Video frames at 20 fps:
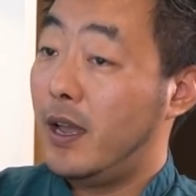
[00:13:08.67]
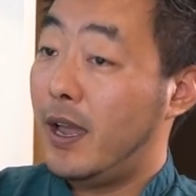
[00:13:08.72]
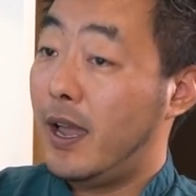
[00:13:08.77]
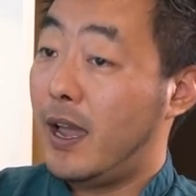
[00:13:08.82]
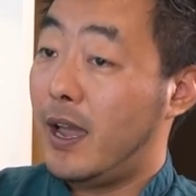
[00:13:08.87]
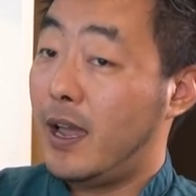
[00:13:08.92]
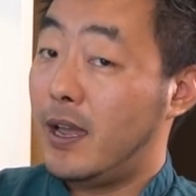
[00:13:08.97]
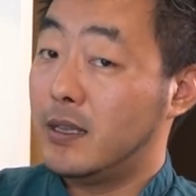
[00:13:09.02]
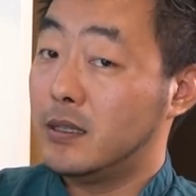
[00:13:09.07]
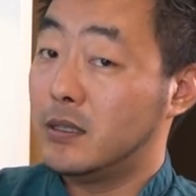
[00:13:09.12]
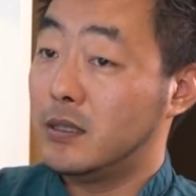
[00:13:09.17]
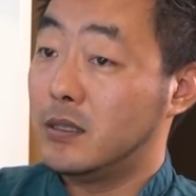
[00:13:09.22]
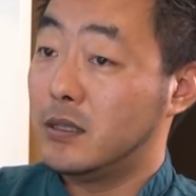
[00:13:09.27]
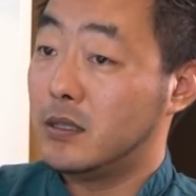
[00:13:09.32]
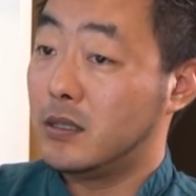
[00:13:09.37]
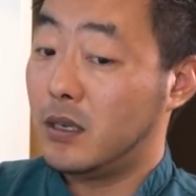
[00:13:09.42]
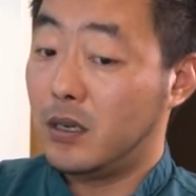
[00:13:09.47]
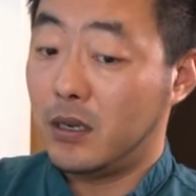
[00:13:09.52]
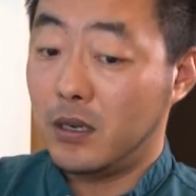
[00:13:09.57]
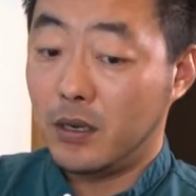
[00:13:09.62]

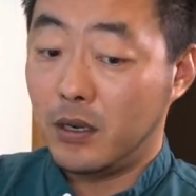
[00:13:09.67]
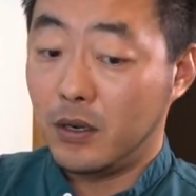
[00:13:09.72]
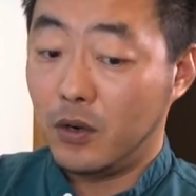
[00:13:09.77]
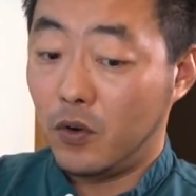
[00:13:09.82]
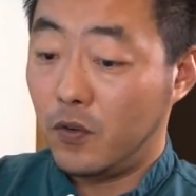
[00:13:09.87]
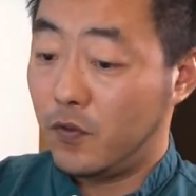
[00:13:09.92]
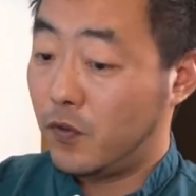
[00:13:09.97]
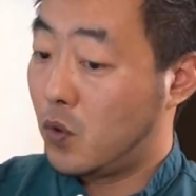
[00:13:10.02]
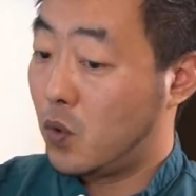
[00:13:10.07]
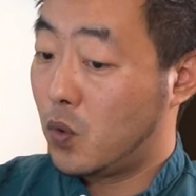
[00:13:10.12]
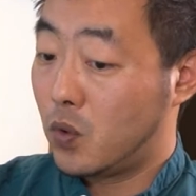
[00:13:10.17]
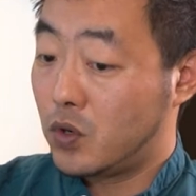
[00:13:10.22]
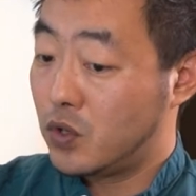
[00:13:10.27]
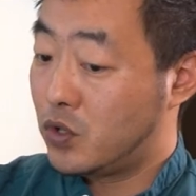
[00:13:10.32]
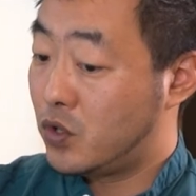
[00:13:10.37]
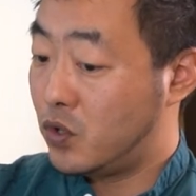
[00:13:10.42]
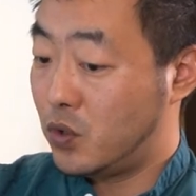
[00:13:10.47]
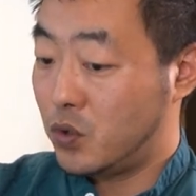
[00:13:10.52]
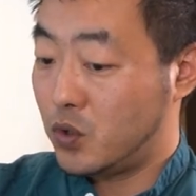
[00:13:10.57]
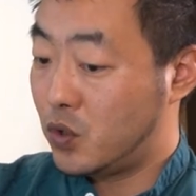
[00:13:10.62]
and of
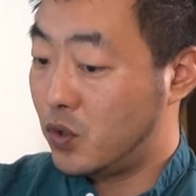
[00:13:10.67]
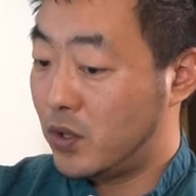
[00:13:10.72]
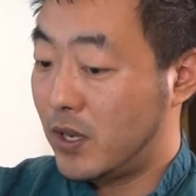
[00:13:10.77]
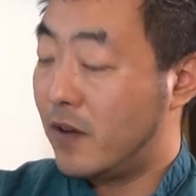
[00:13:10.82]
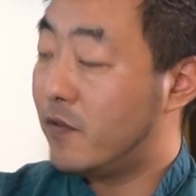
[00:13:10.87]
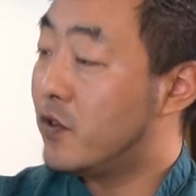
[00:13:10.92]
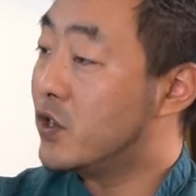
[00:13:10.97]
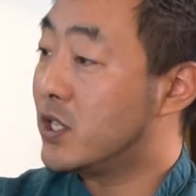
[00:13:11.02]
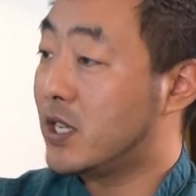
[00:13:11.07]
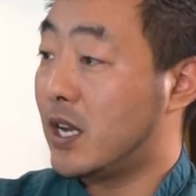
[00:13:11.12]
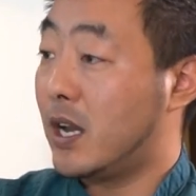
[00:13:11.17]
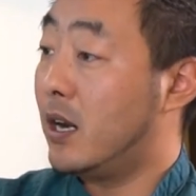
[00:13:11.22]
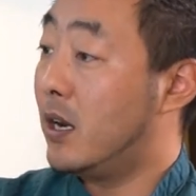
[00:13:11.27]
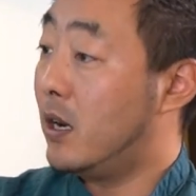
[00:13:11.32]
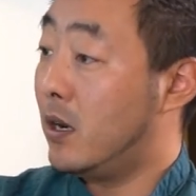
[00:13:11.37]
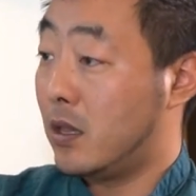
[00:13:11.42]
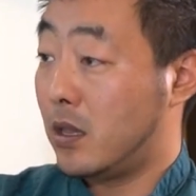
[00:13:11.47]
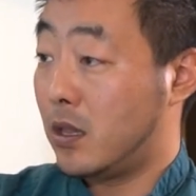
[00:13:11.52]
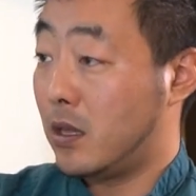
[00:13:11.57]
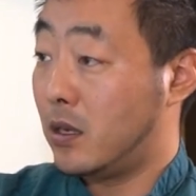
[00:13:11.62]
course you should never sign
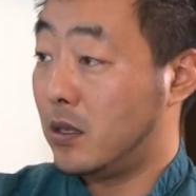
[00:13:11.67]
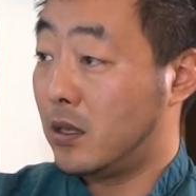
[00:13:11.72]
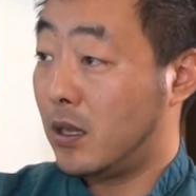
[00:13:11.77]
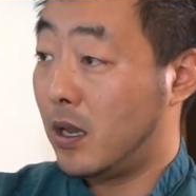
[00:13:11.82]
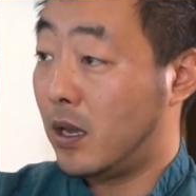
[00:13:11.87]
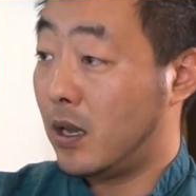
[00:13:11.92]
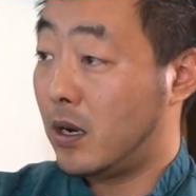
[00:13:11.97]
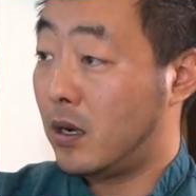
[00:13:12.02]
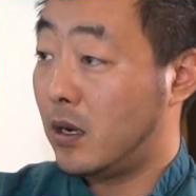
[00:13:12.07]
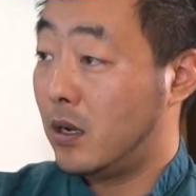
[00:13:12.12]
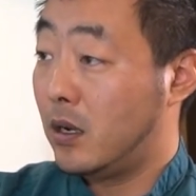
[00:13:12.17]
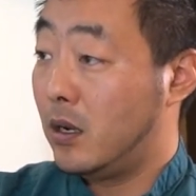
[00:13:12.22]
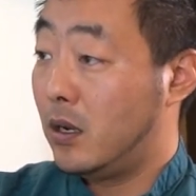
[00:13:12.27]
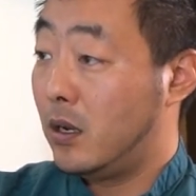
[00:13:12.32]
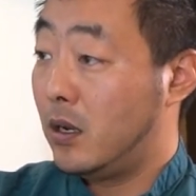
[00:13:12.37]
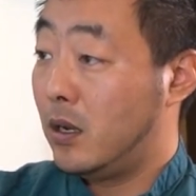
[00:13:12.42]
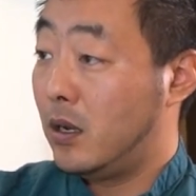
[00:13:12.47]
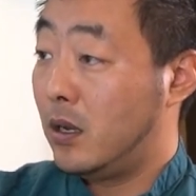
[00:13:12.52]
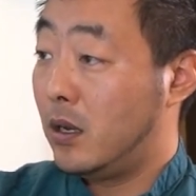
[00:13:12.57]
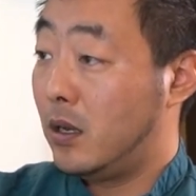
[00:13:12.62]
anything that
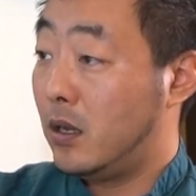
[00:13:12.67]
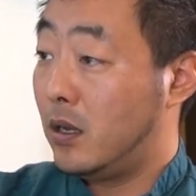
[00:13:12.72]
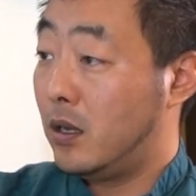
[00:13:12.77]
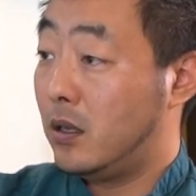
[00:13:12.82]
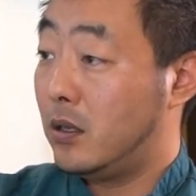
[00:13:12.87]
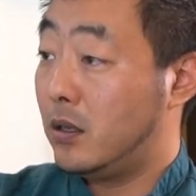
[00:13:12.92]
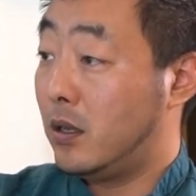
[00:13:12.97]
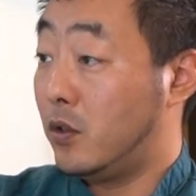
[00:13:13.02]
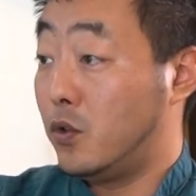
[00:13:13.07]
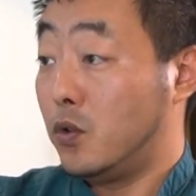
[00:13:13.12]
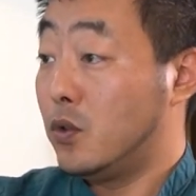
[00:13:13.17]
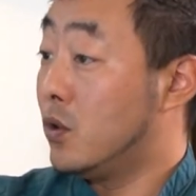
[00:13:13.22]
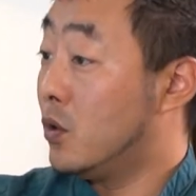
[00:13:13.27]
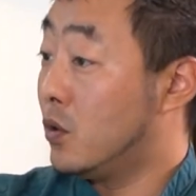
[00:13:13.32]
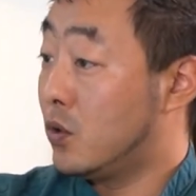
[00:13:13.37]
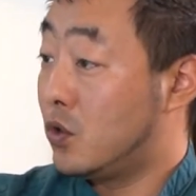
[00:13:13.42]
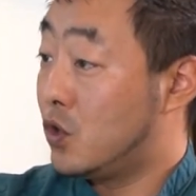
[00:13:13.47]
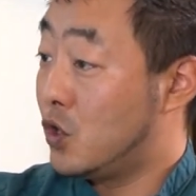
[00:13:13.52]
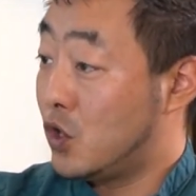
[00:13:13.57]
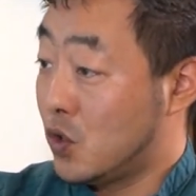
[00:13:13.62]
you're
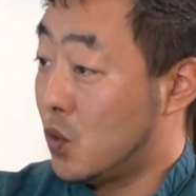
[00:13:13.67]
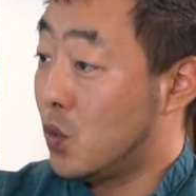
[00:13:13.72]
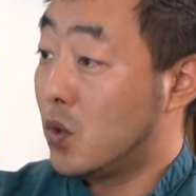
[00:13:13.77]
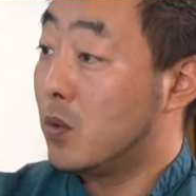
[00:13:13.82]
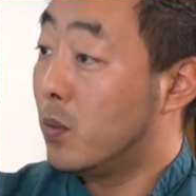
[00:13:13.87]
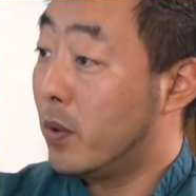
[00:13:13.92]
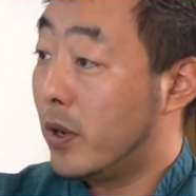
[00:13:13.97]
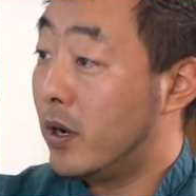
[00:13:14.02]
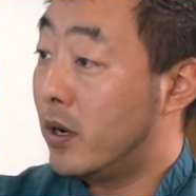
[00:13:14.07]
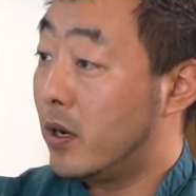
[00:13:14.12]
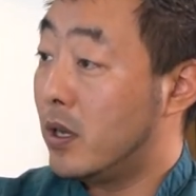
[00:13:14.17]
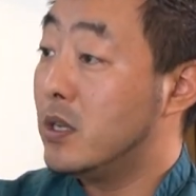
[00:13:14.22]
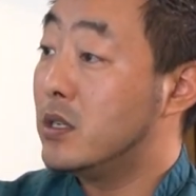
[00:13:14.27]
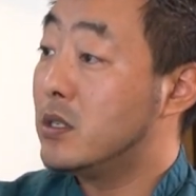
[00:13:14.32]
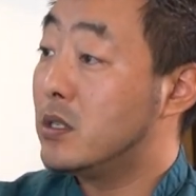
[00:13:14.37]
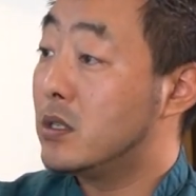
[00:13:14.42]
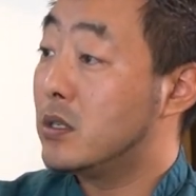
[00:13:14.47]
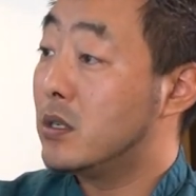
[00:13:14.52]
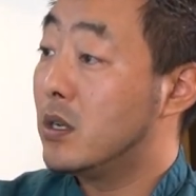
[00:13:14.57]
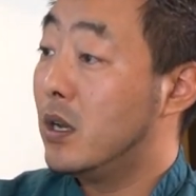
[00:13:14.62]
not sure what it
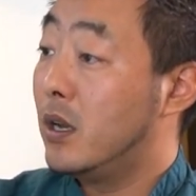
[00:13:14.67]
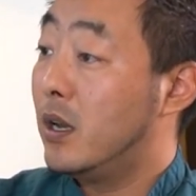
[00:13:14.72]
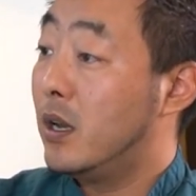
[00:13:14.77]
is.